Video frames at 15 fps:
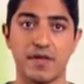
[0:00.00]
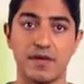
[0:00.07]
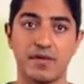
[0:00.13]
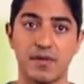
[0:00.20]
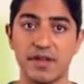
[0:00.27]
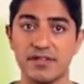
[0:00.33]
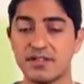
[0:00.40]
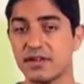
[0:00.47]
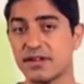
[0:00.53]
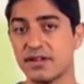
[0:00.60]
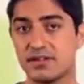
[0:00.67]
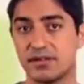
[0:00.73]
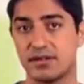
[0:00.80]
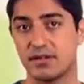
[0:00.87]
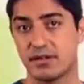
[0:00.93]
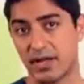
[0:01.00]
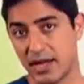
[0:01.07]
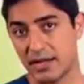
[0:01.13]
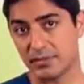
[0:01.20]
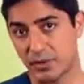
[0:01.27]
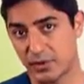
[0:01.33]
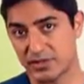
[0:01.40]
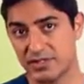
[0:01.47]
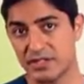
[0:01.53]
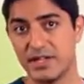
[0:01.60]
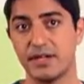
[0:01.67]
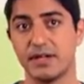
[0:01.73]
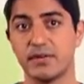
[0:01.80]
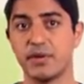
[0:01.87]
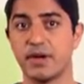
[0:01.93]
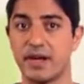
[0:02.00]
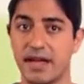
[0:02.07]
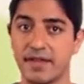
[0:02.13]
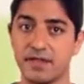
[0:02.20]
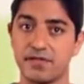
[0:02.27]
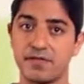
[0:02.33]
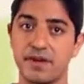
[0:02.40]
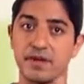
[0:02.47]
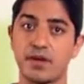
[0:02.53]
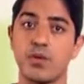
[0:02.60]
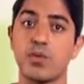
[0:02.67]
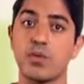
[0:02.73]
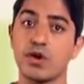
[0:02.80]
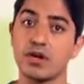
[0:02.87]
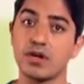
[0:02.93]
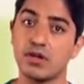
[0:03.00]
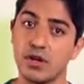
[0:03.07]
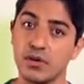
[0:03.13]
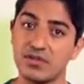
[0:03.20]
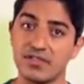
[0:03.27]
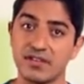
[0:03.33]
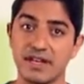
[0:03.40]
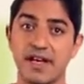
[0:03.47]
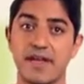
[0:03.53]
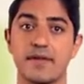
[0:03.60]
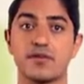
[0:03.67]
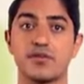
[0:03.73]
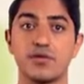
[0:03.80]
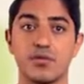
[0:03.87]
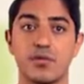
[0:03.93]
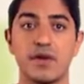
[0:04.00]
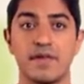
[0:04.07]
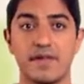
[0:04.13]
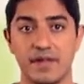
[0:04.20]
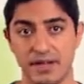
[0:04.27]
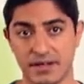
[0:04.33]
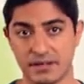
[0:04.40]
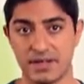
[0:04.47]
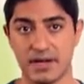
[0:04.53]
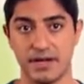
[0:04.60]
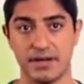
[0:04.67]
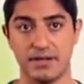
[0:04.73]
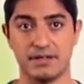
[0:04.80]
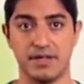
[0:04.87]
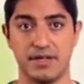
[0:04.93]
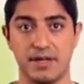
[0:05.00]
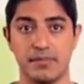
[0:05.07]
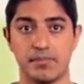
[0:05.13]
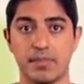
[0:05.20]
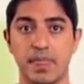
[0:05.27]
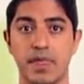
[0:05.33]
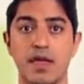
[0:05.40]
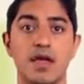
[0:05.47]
The resident, the more senior one, and the fellow work close together to run the entire team.